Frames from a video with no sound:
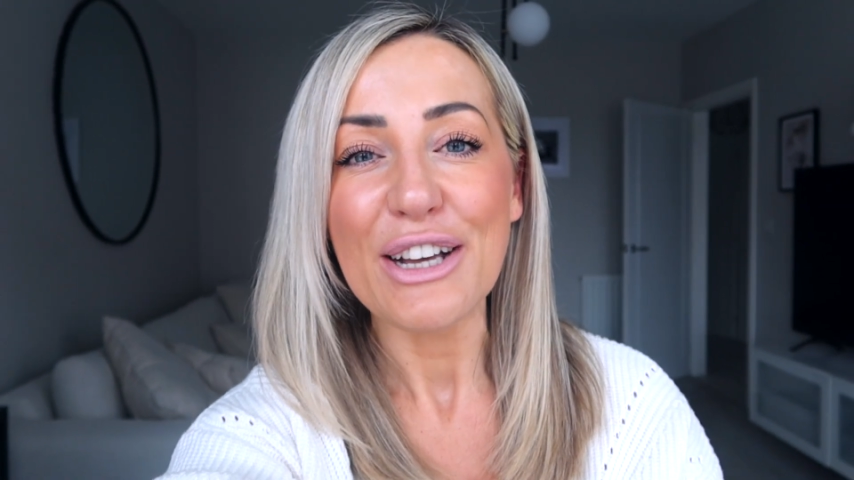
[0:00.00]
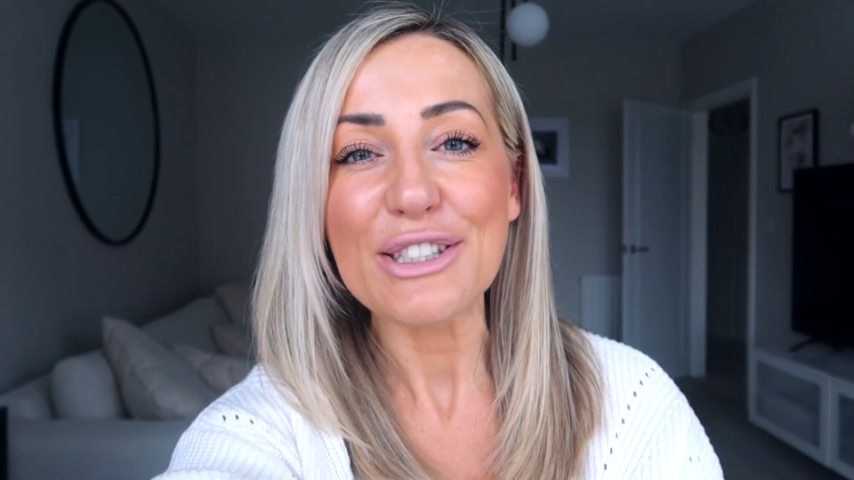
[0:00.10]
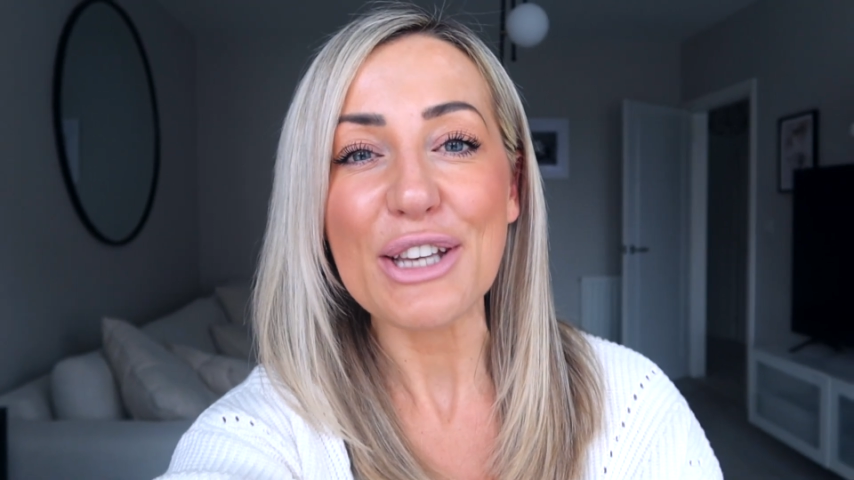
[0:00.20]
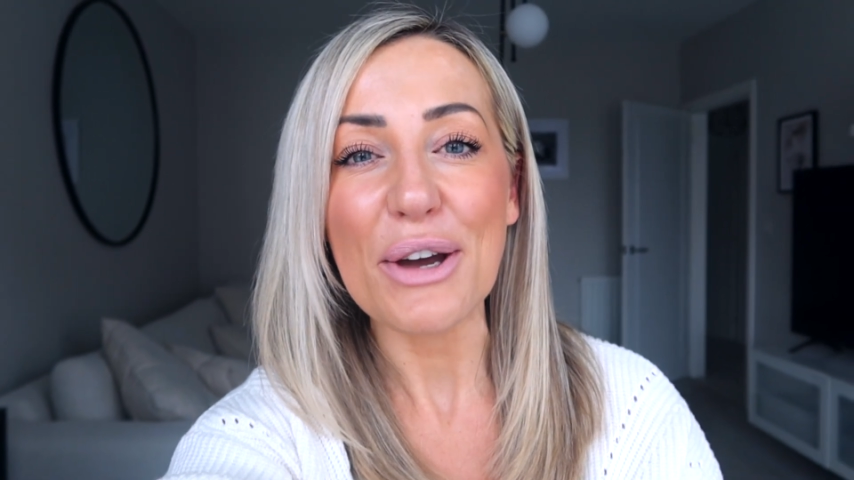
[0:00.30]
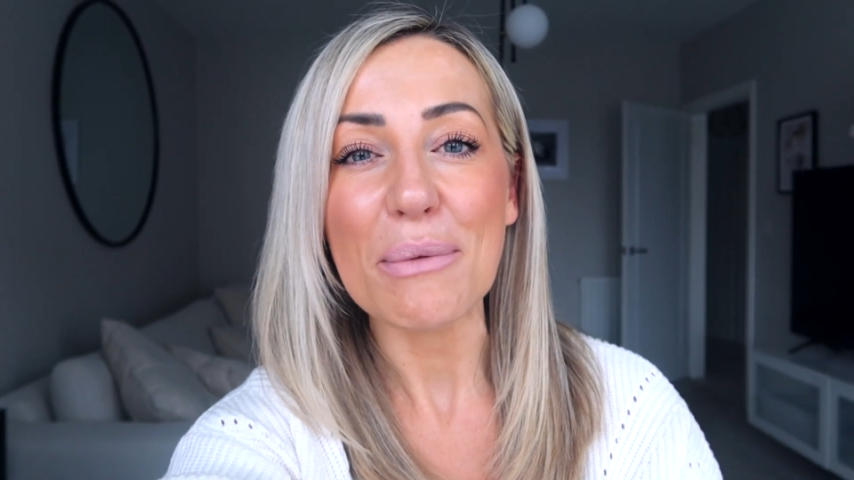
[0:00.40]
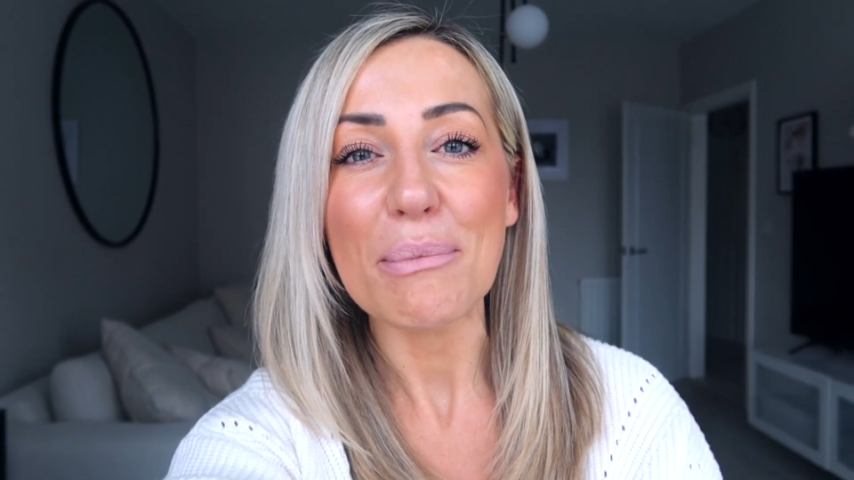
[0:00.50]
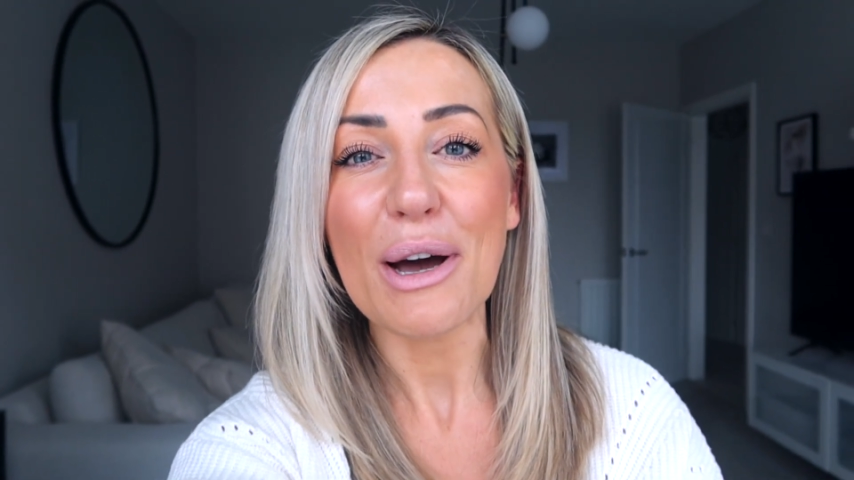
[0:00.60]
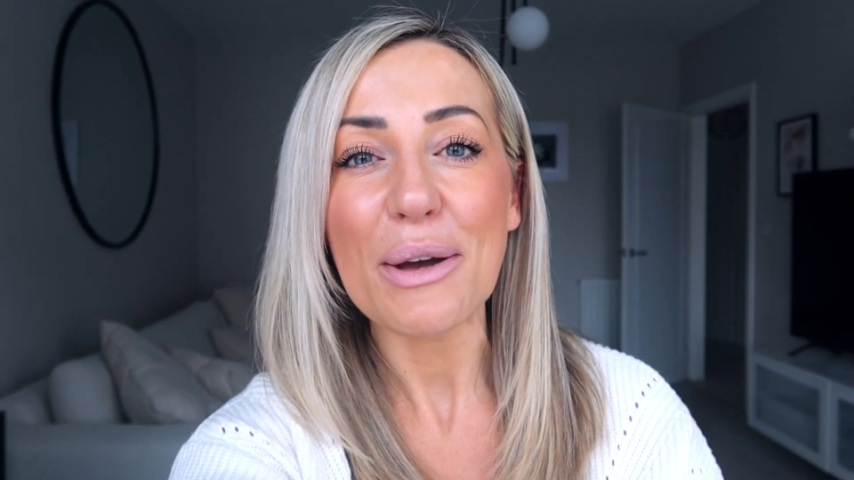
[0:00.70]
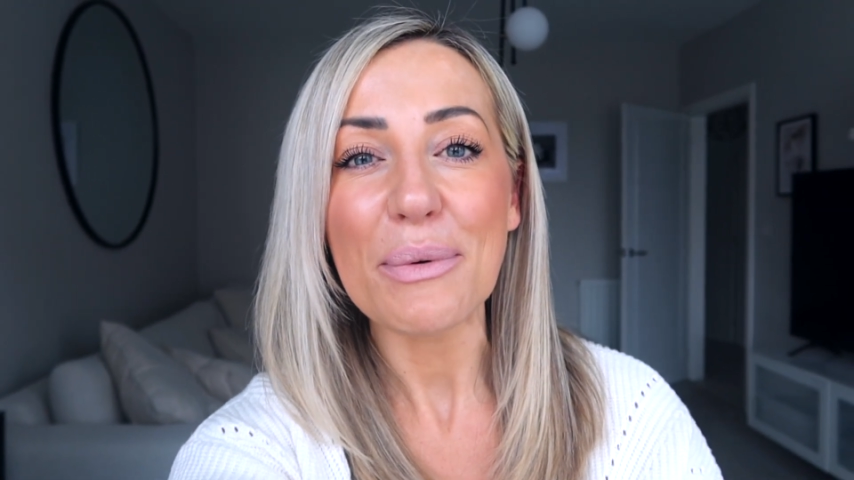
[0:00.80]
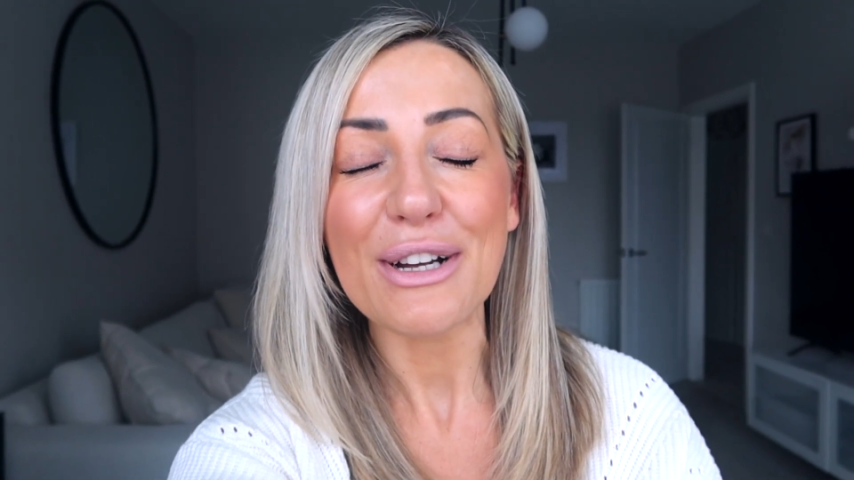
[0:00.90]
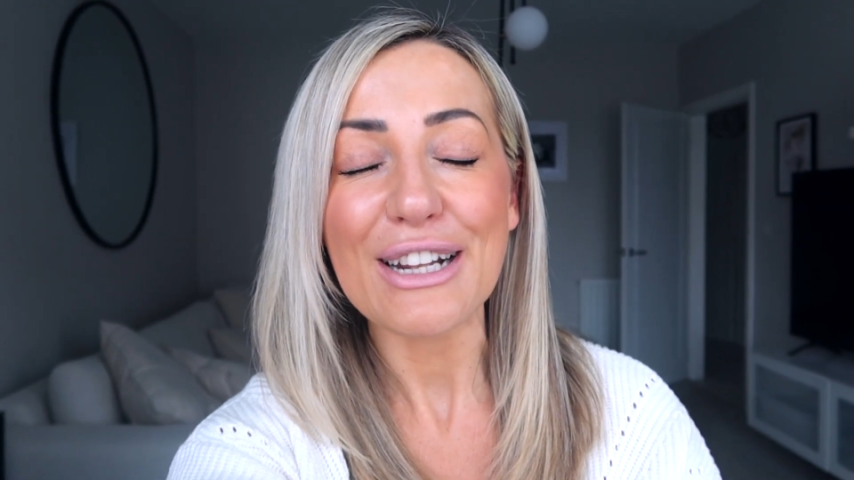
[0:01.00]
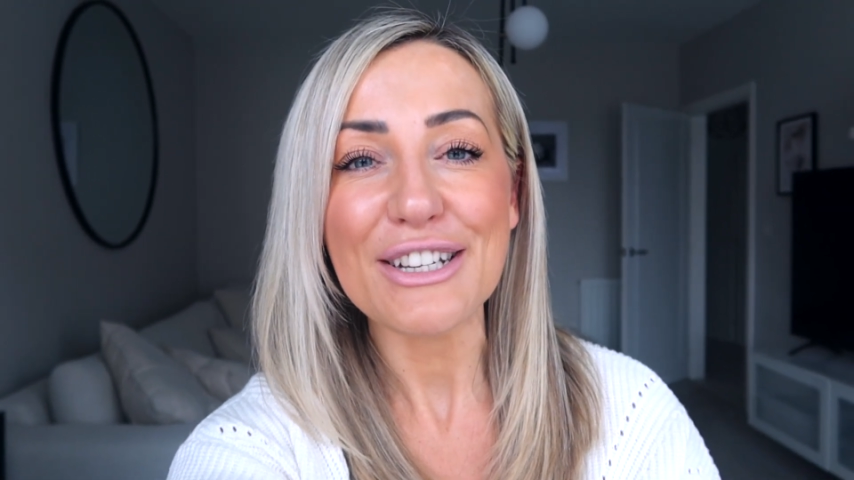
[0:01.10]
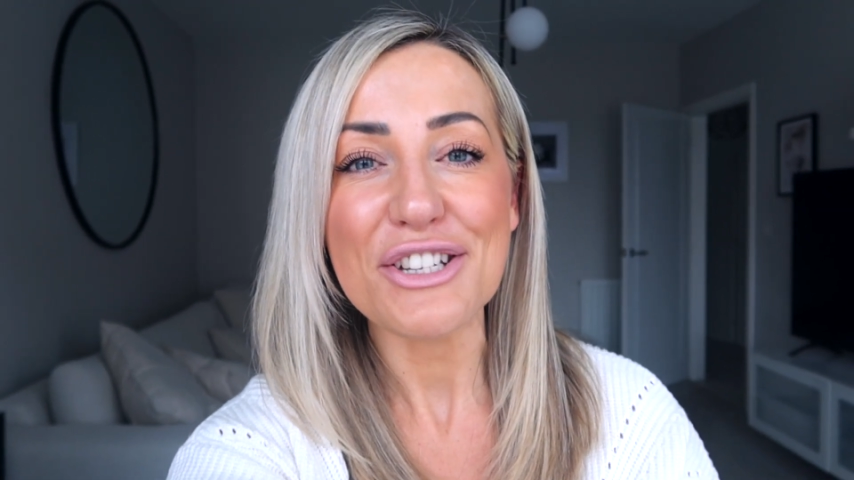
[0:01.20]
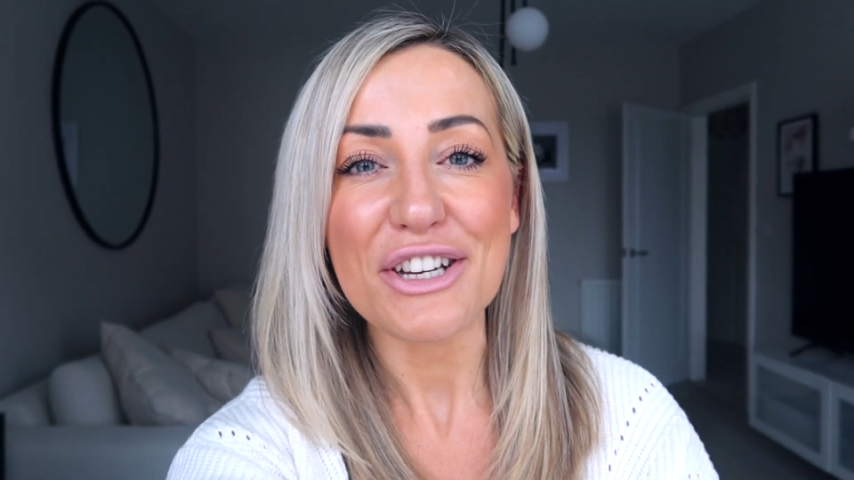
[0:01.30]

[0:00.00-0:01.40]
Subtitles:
So my word last